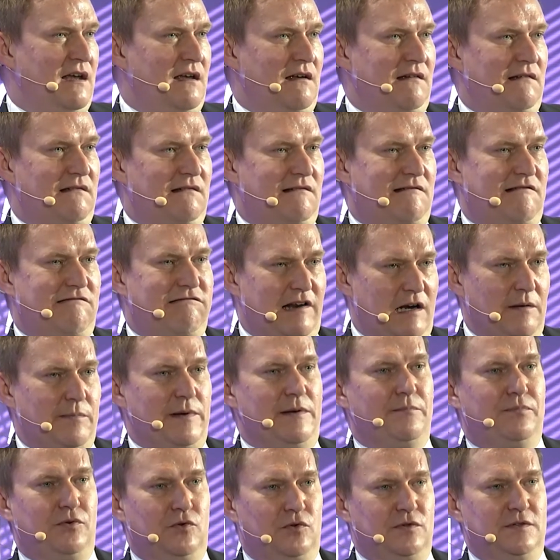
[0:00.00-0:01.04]
incredibly
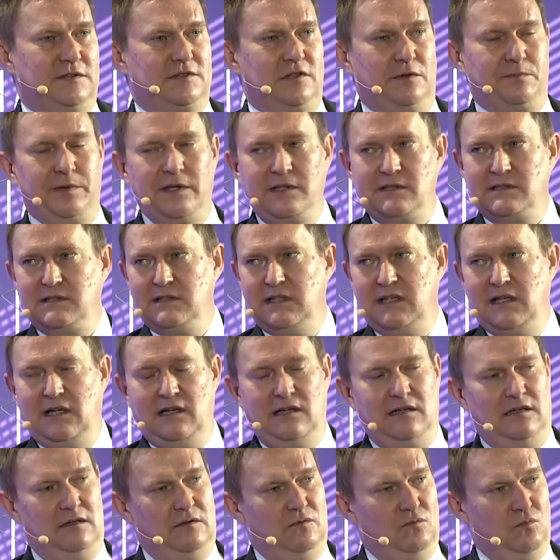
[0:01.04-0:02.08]
important topics.
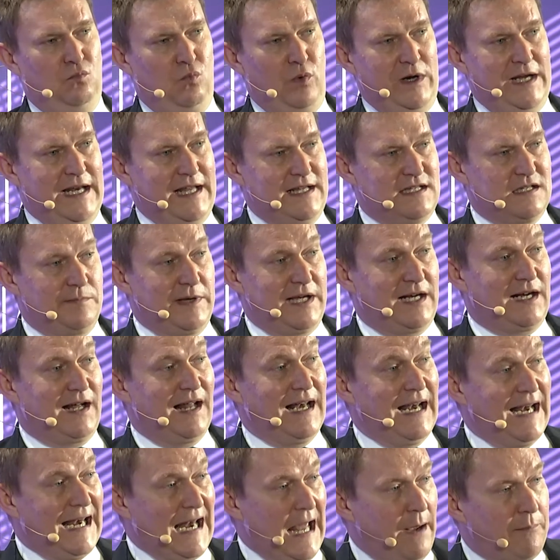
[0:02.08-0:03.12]
We need to be
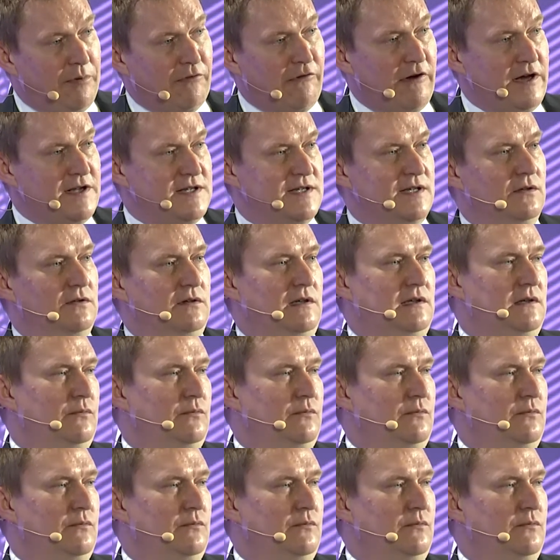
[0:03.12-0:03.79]
collaborating on it.